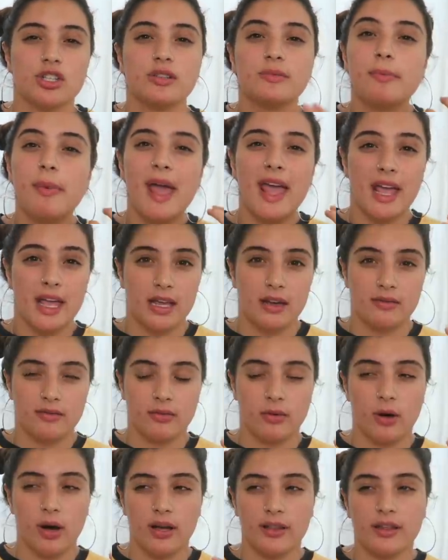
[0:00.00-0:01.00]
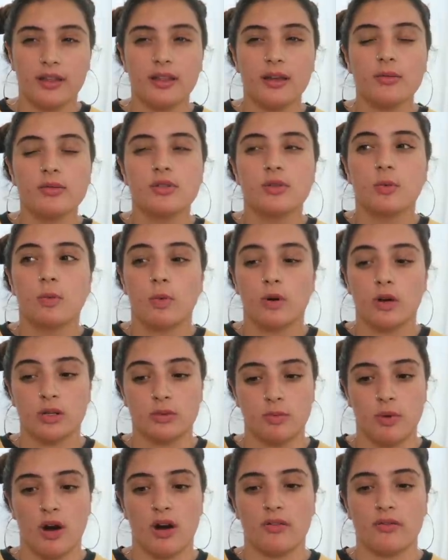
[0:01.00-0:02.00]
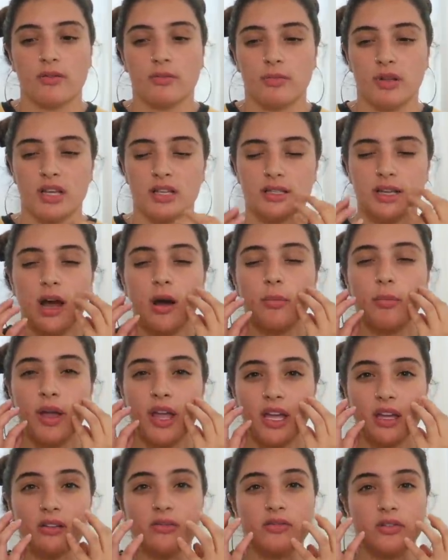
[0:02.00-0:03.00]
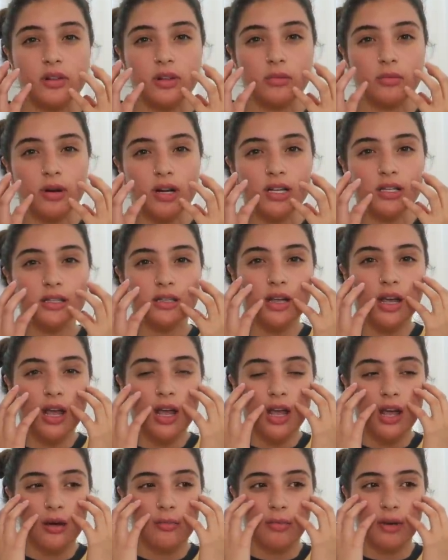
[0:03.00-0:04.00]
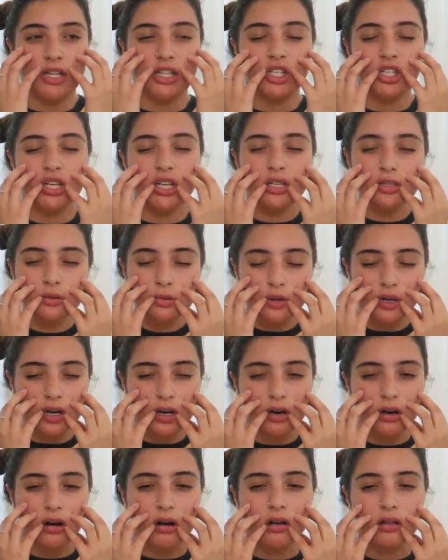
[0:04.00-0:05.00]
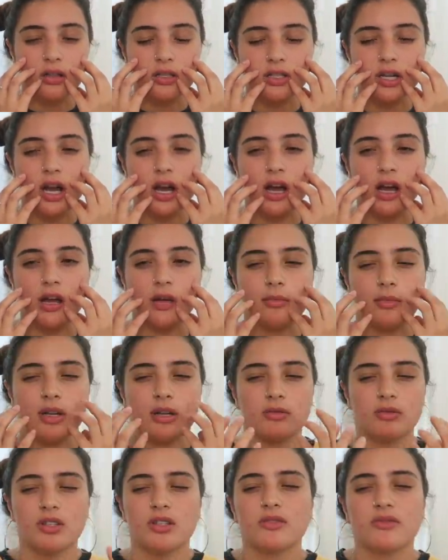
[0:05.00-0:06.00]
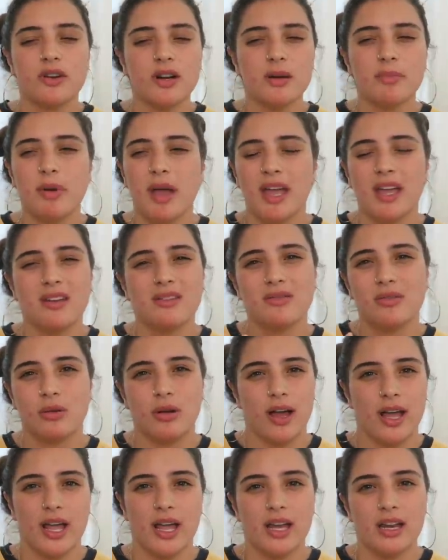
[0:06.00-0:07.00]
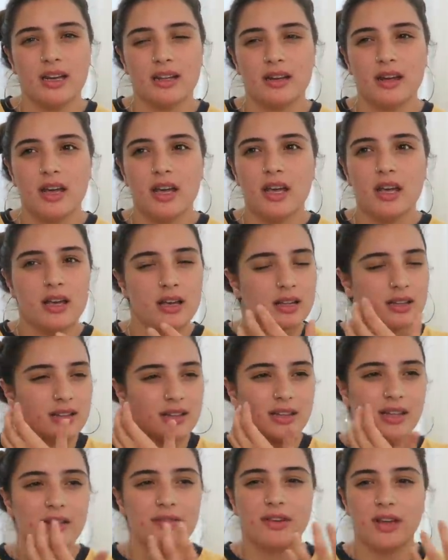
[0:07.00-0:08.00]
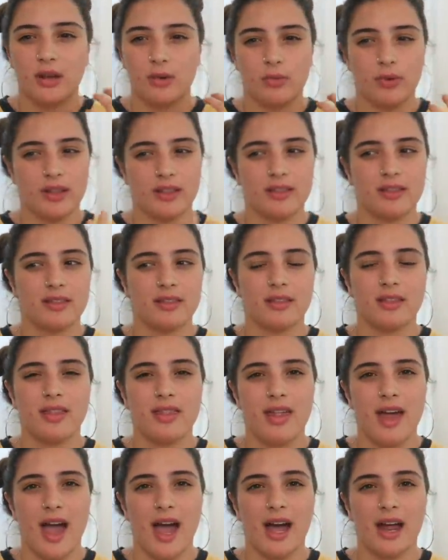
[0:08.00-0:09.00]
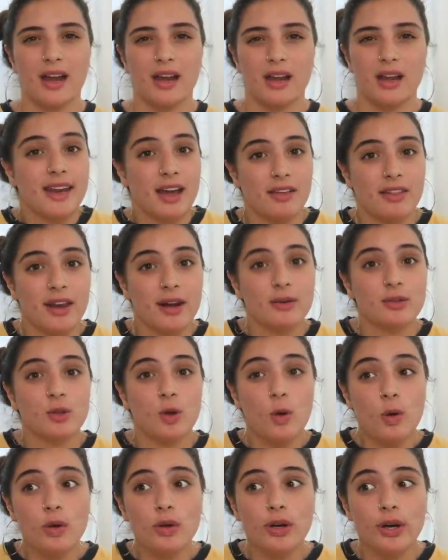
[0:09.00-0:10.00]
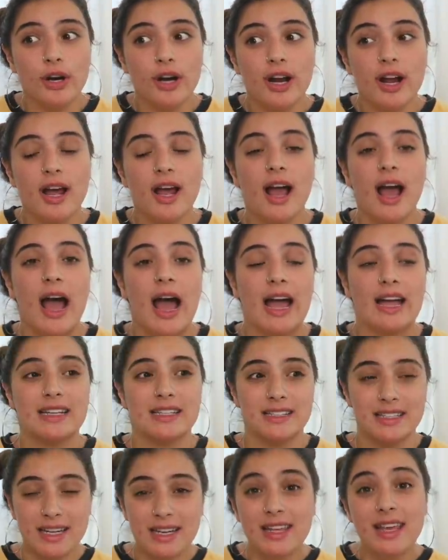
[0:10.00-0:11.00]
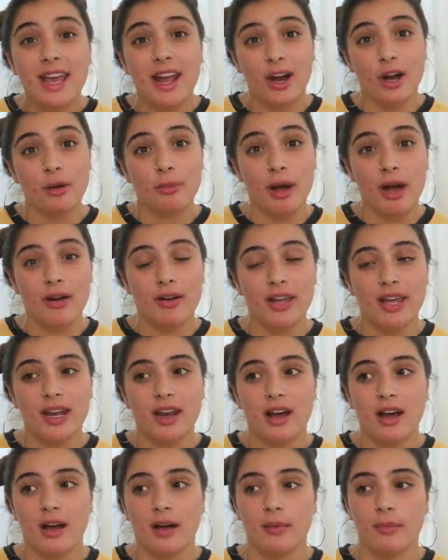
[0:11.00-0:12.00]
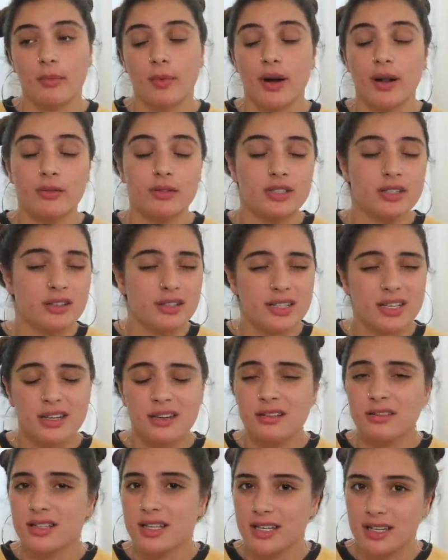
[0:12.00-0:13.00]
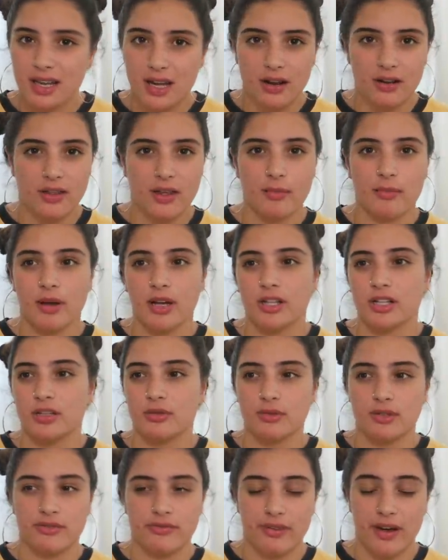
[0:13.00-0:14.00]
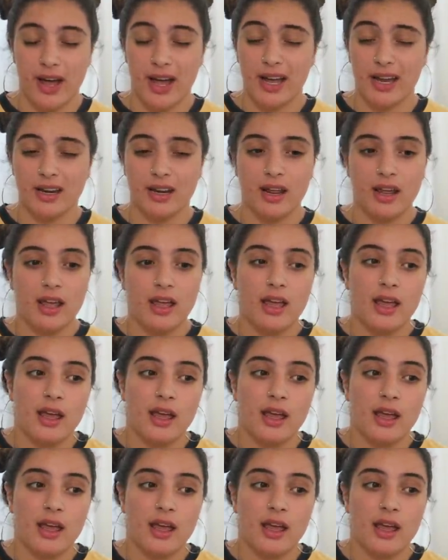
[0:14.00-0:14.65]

just painful. I think that was the worst part for me, is how painful it was. My cheeks would hurt all the time, and it was just very painful. I hated living with that. Now that I was older, I did care about it. When I was 13, didn't care that much. It was fine.